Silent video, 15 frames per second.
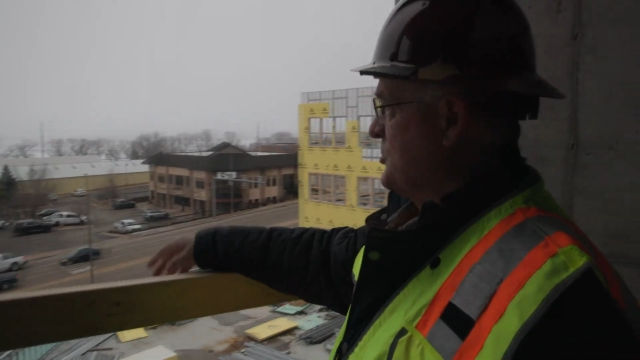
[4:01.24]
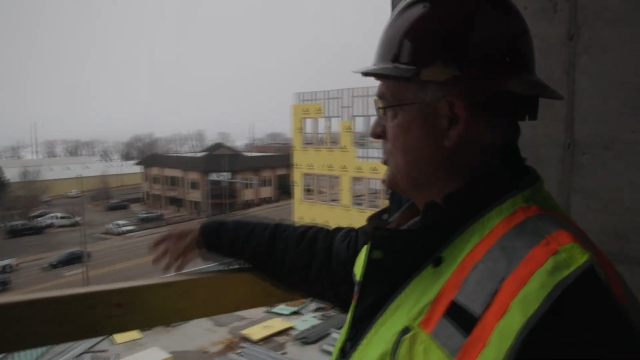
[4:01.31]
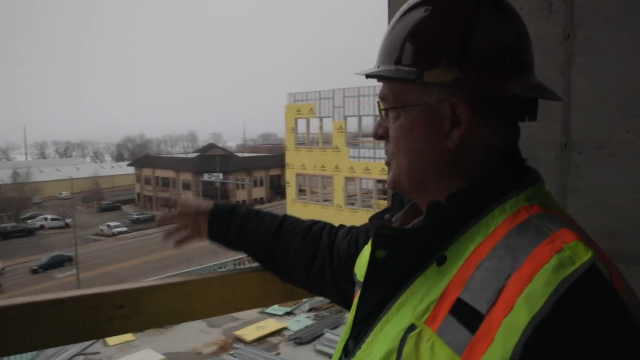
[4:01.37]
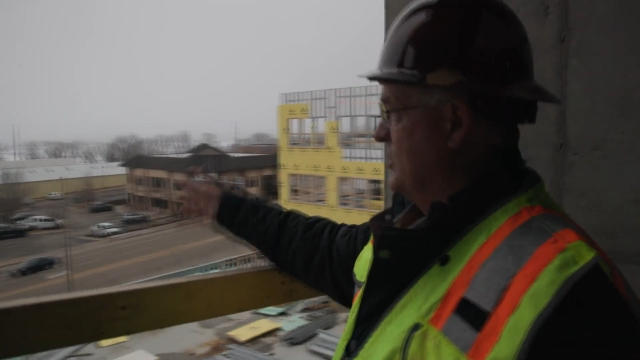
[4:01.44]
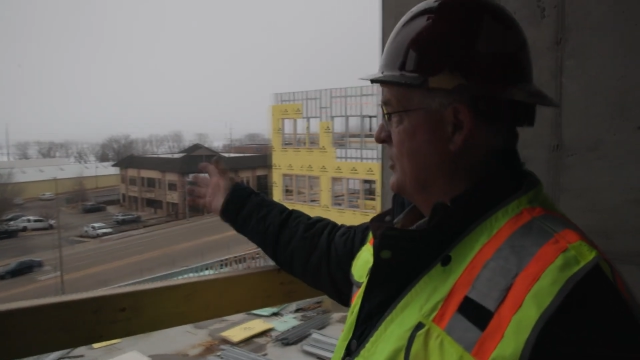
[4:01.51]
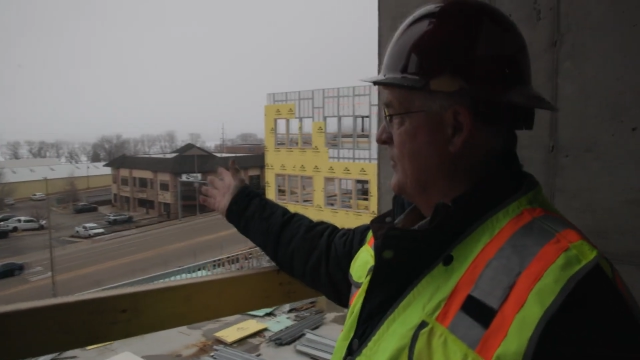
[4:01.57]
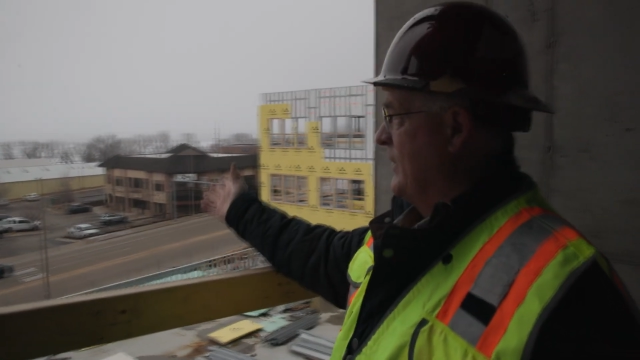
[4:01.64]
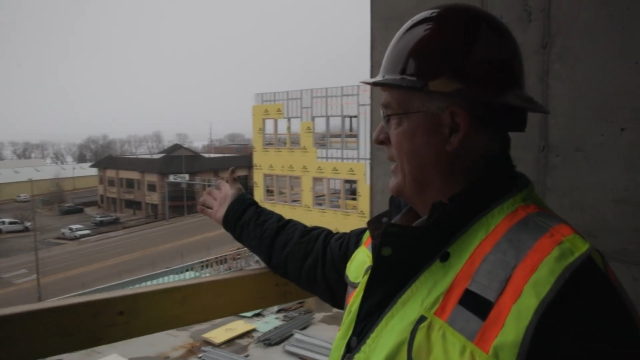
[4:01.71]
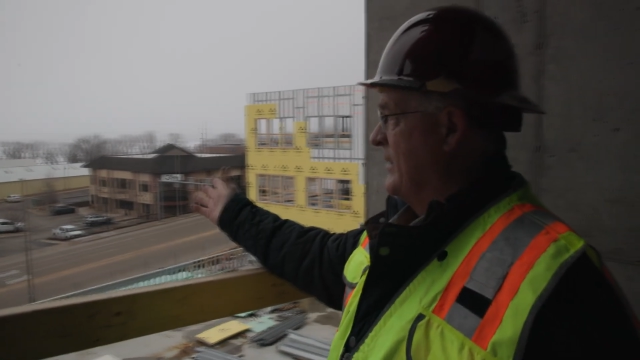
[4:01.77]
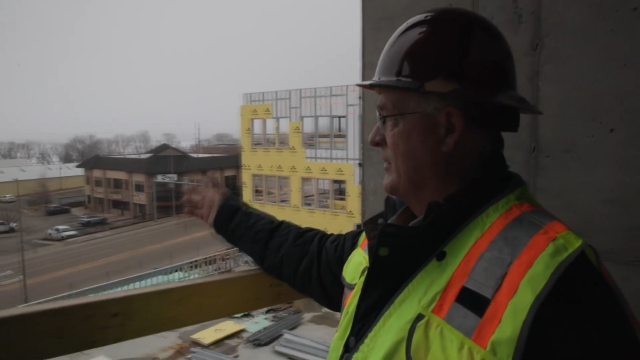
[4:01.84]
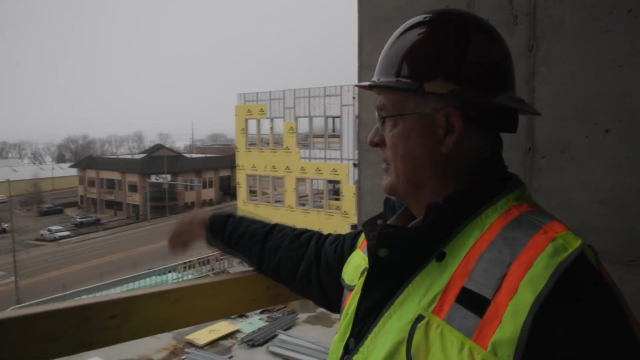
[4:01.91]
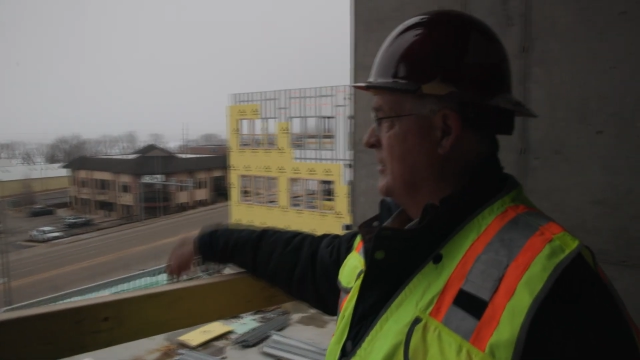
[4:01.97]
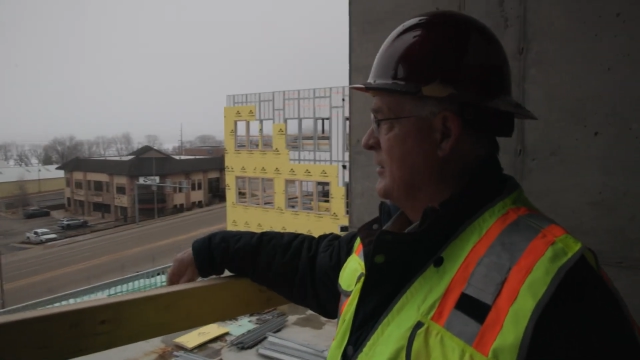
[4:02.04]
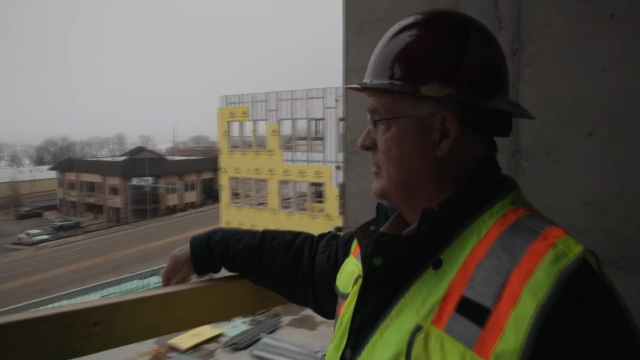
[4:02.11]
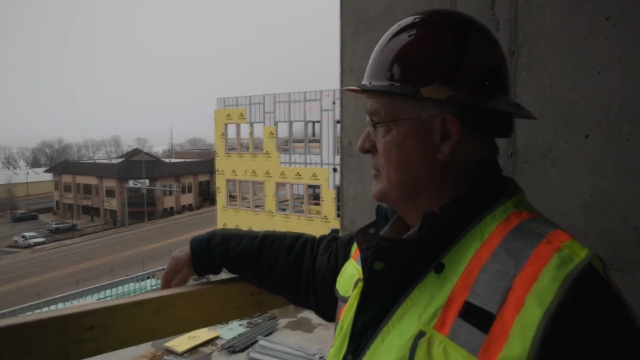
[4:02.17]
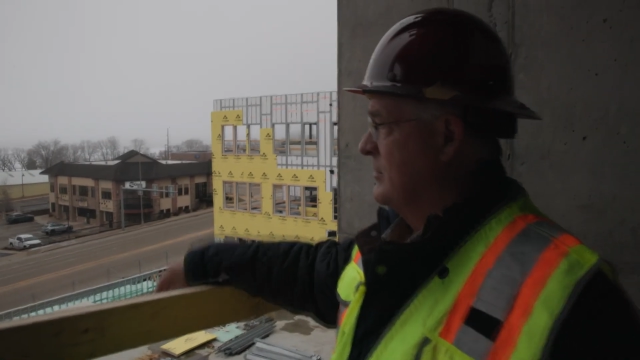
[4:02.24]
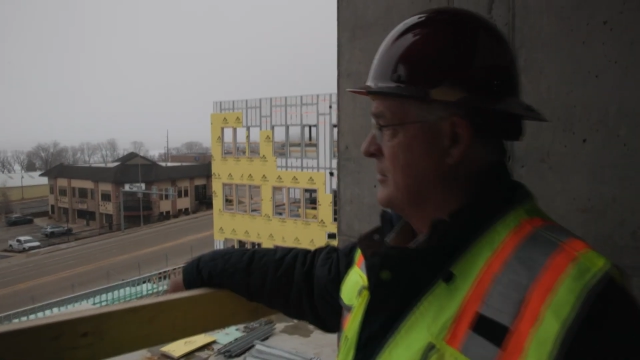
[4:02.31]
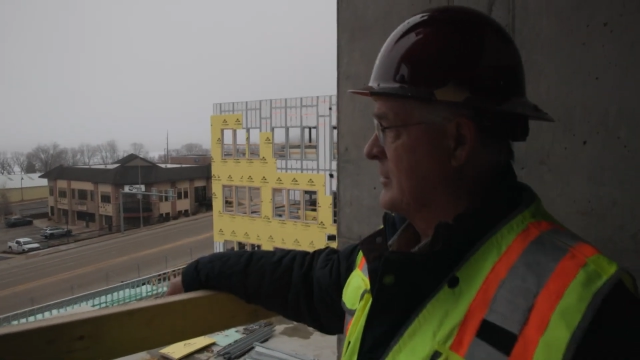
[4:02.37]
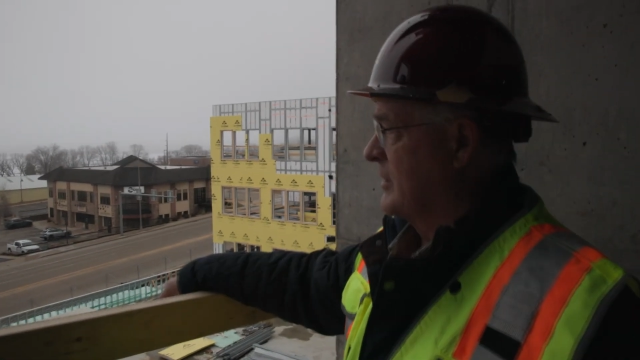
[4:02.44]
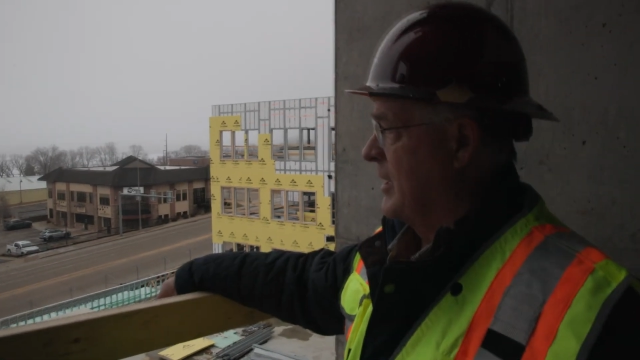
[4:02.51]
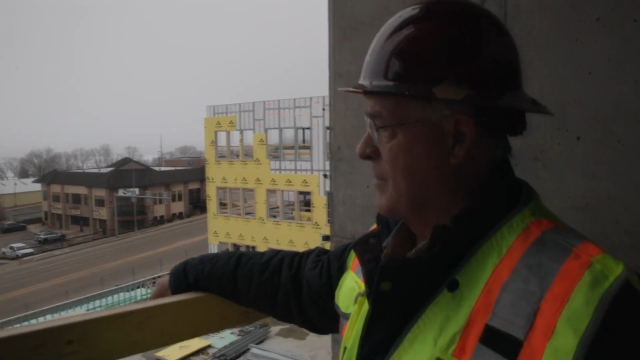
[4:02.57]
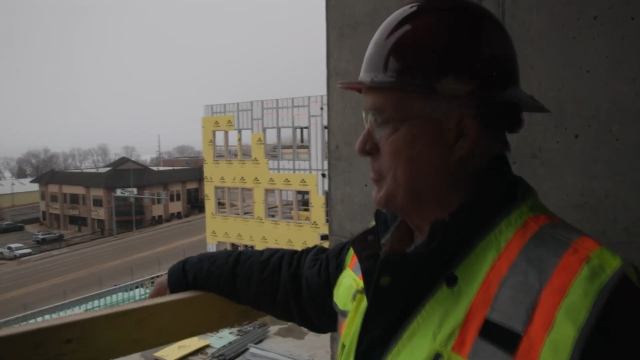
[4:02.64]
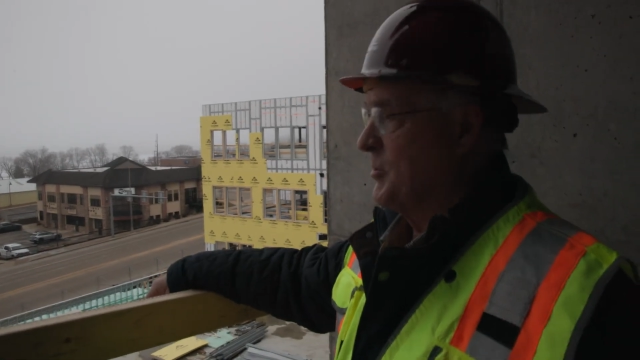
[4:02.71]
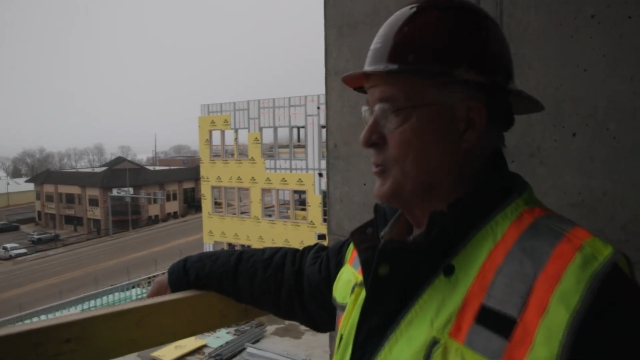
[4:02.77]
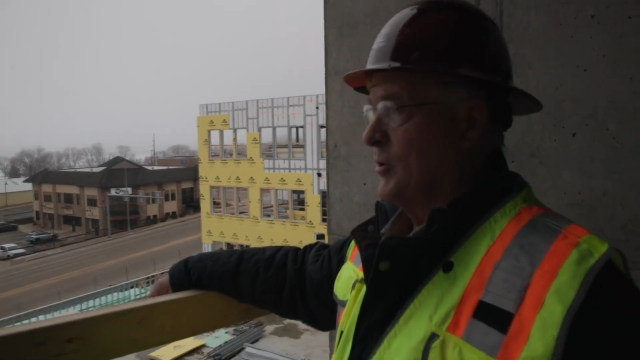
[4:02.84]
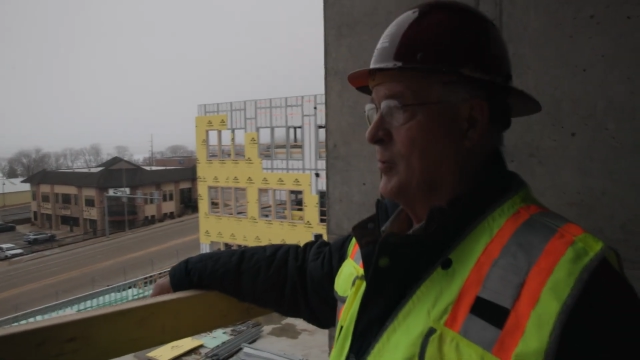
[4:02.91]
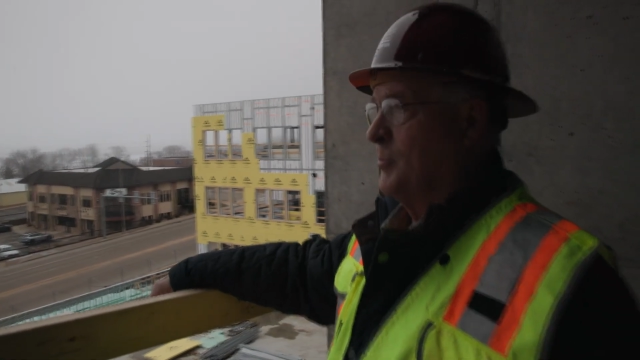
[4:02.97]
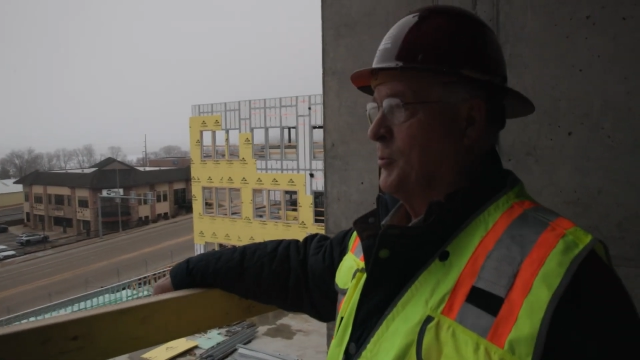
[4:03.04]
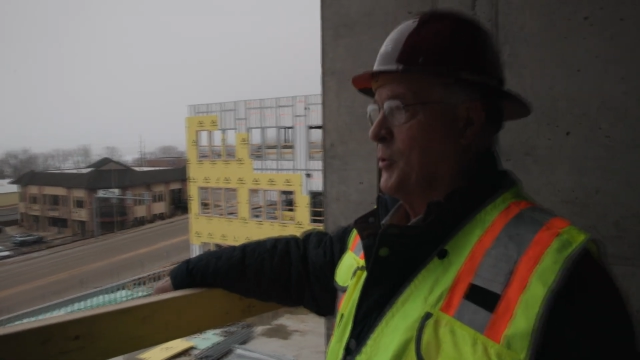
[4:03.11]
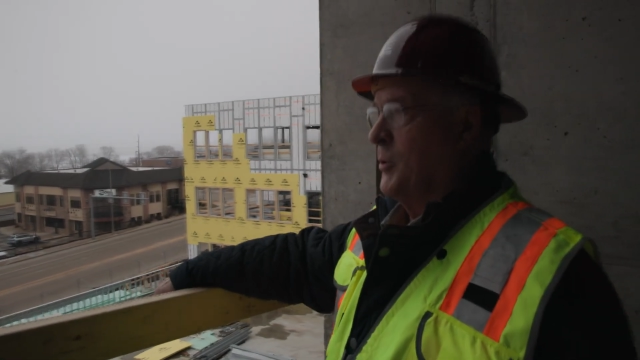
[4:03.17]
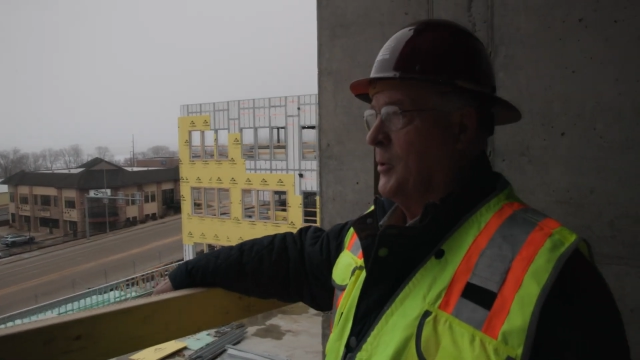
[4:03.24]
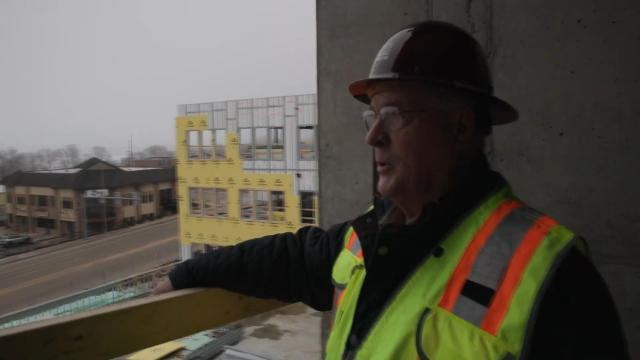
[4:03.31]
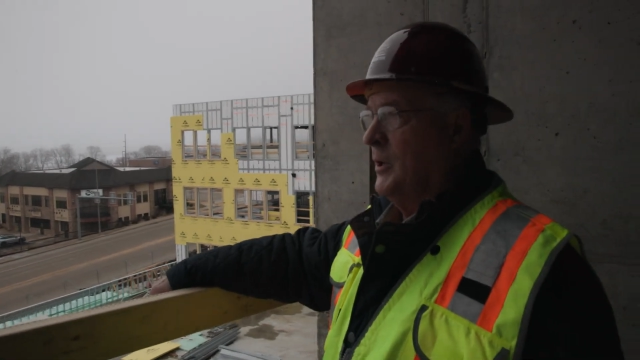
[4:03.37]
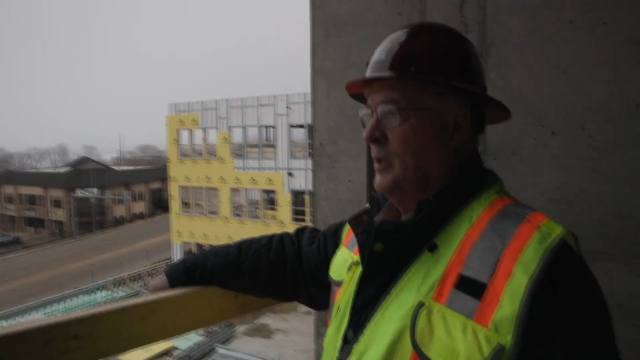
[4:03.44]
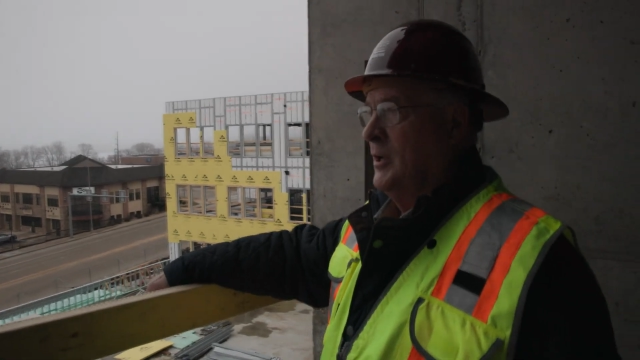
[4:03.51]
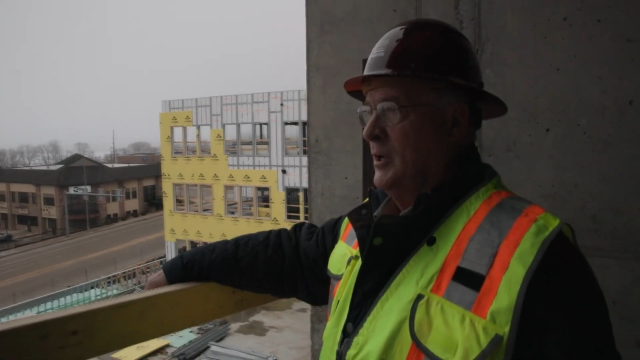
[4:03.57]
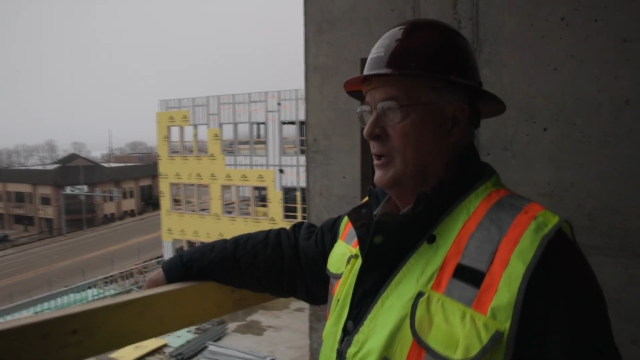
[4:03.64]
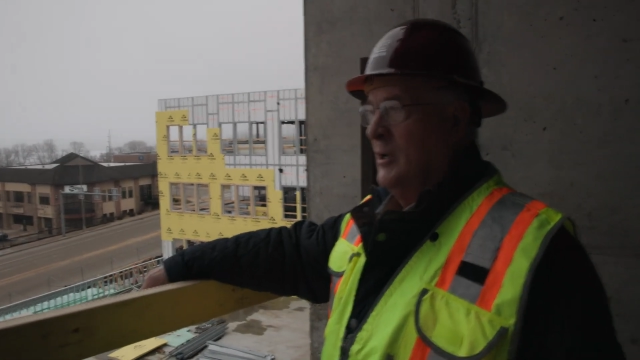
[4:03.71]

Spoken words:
store. You've got the Copper Trail Brewery.